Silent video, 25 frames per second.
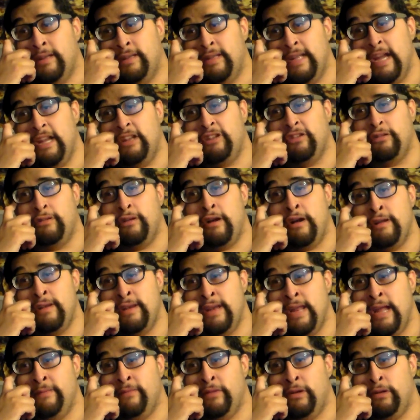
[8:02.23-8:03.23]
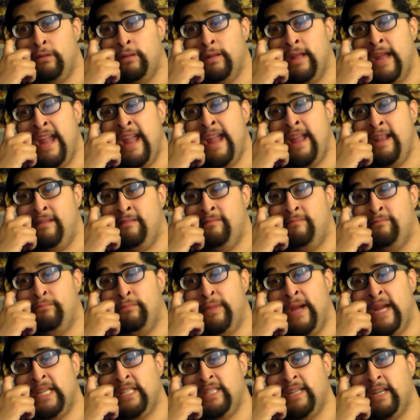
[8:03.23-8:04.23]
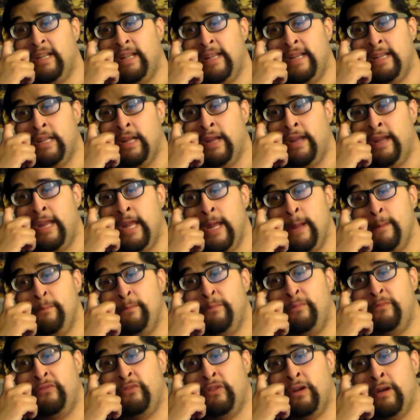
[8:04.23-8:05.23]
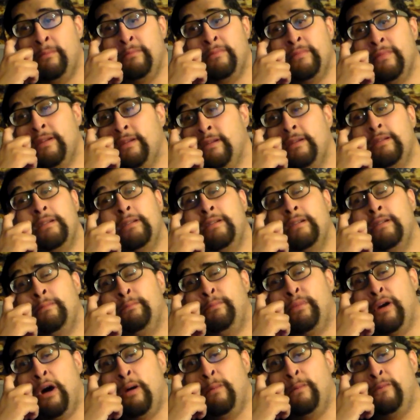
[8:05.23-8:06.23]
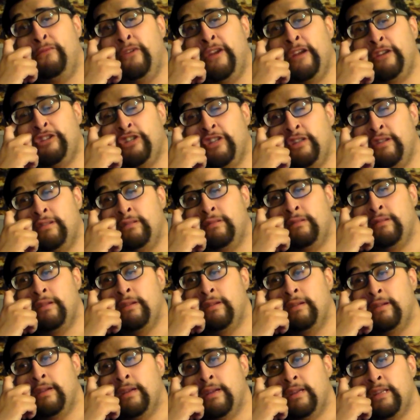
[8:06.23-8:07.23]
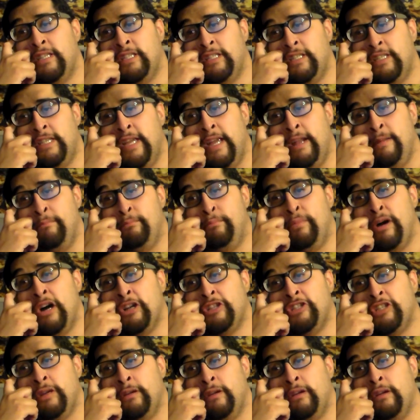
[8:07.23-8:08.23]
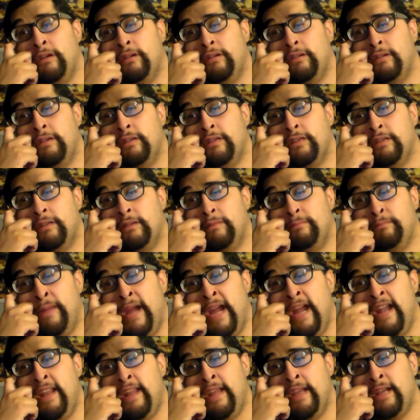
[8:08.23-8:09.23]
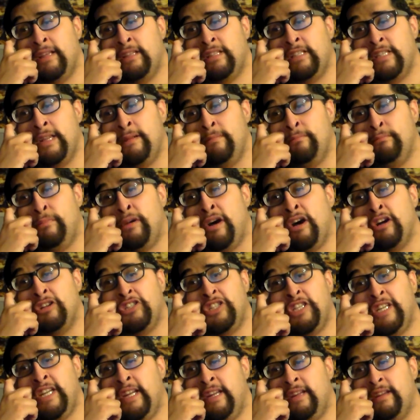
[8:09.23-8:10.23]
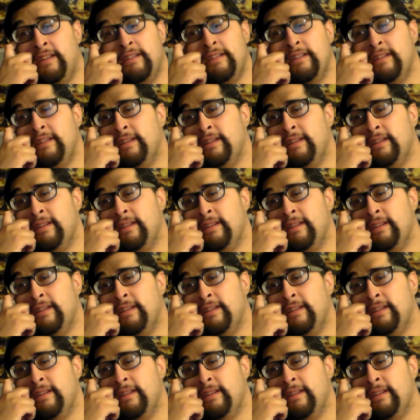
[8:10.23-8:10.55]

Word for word: They took on Neville and basically the Gimp from Pulp Fiction, Sin Bacha, Mania, Sinbachi,